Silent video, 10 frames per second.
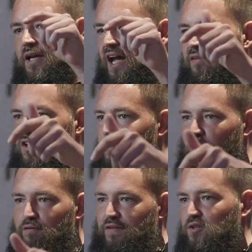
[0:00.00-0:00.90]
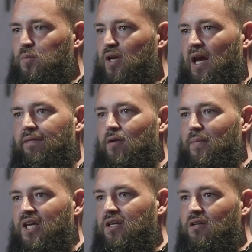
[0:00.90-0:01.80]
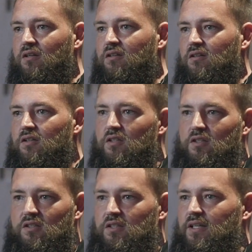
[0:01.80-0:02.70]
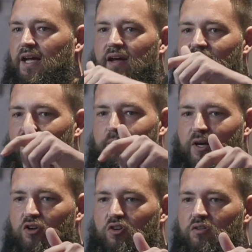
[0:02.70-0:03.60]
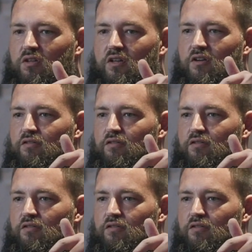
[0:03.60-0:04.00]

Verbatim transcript: having a better Facebook ad than me, having a better